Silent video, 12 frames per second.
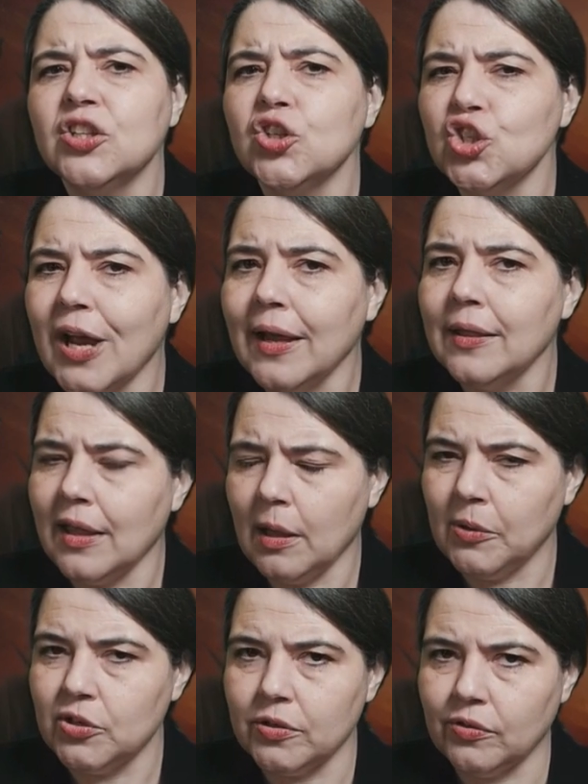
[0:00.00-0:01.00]
to check the
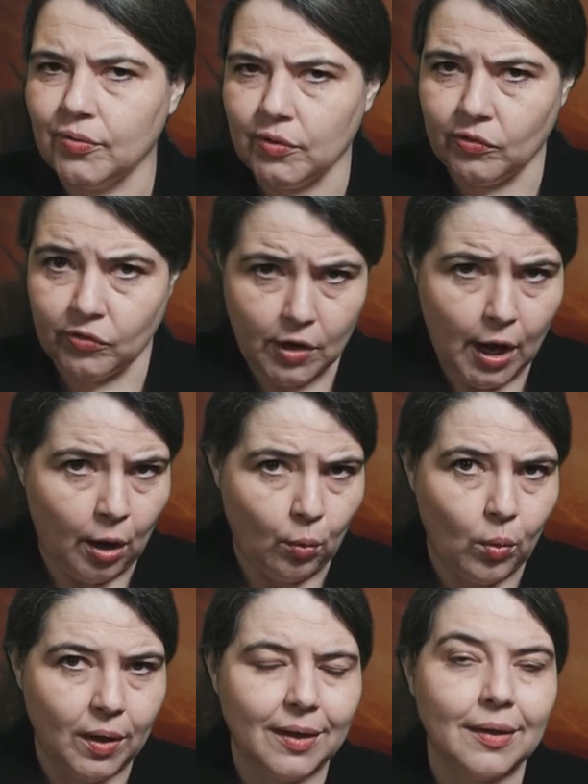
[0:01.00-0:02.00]
images for snow.